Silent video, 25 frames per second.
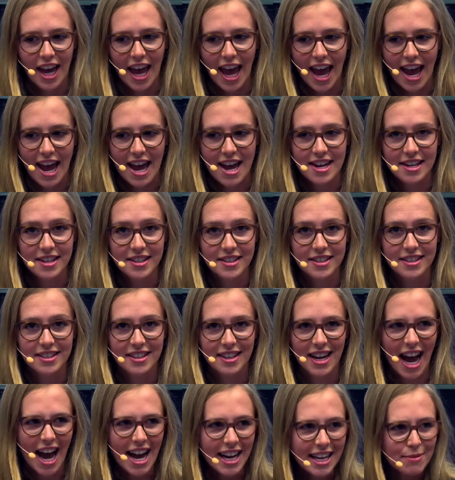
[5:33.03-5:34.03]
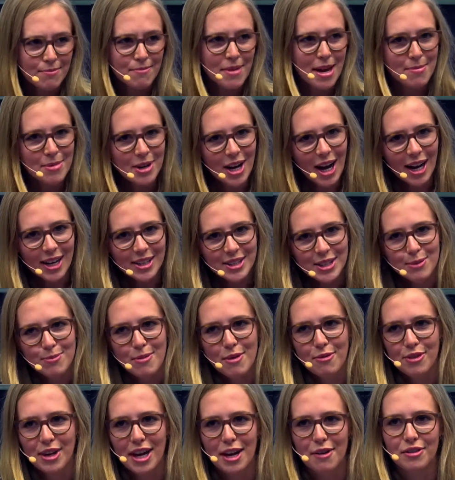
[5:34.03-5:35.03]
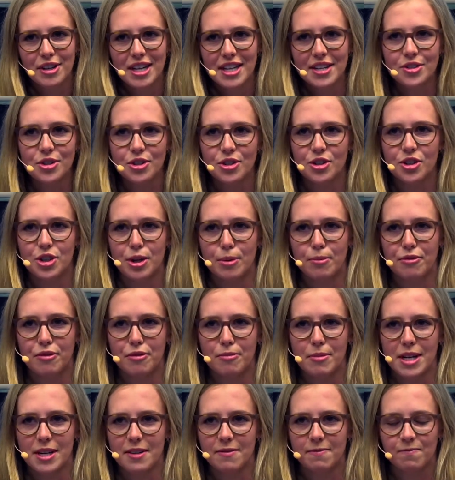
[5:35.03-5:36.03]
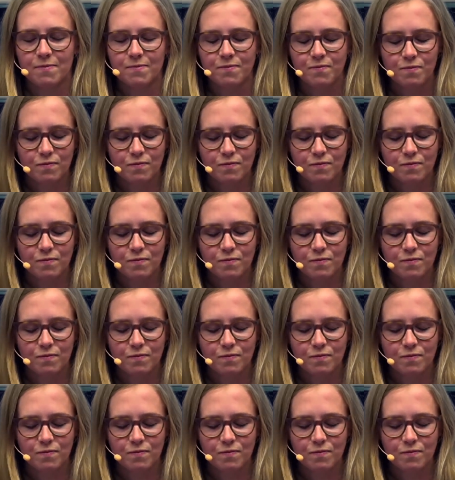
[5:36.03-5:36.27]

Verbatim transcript: and I can maybe ask them if they have an internship for me.